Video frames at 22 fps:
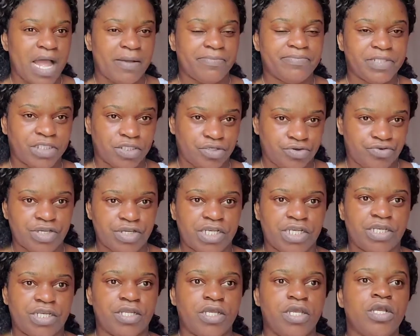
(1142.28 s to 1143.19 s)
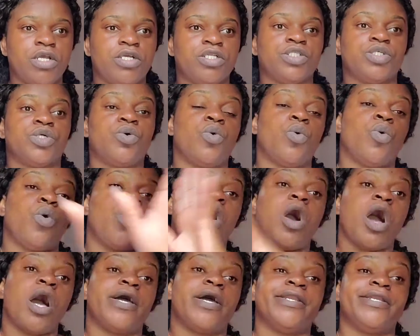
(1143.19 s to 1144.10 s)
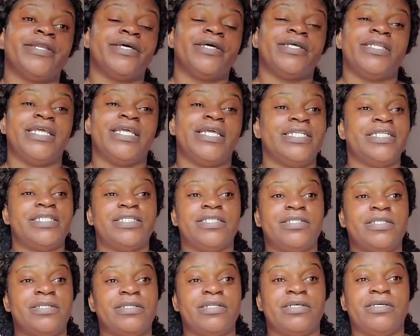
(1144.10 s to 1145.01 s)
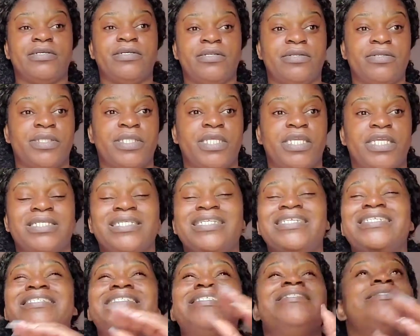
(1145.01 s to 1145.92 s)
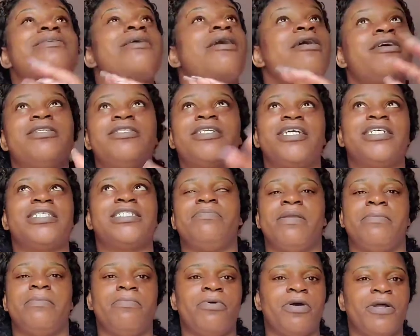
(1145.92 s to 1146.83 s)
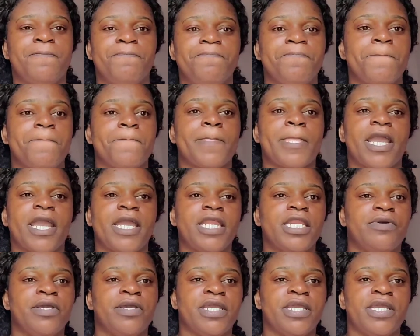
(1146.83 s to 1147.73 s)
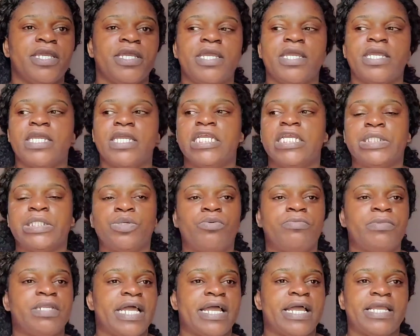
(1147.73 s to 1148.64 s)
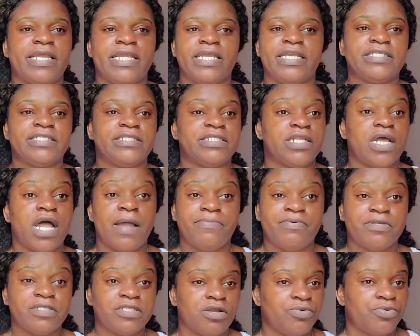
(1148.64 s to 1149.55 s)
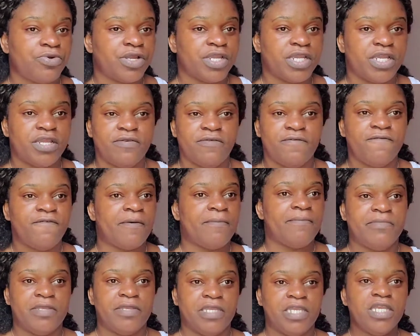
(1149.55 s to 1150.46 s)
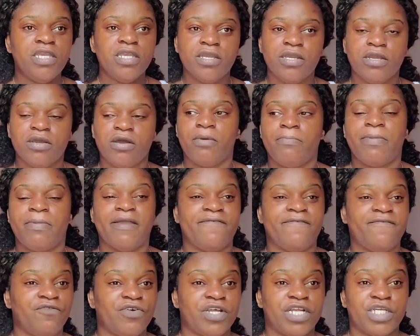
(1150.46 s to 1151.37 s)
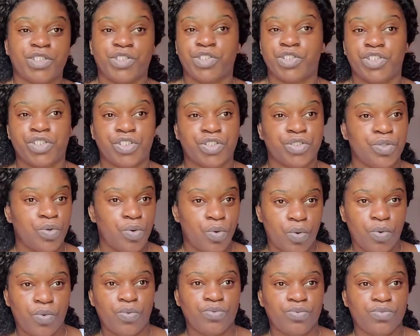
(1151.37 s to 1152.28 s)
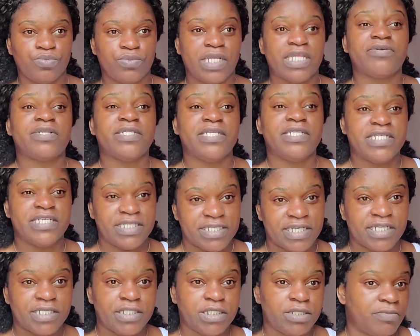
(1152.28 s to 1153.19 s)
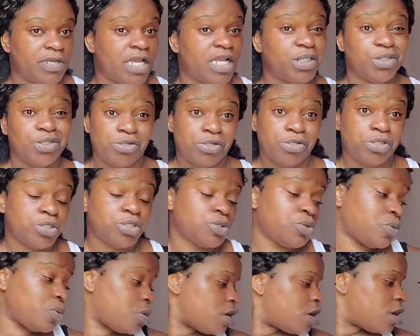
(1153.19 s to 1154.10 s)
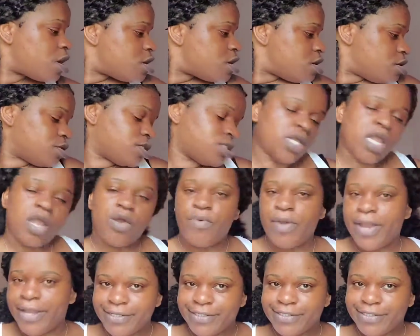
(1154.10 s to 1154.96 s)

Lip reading: COVID Jam app screen to go on the thing. It's hard to explain, but anyway, he told me that the app is not working for me on my phone. I should just go. That's what he said to me. I should just go.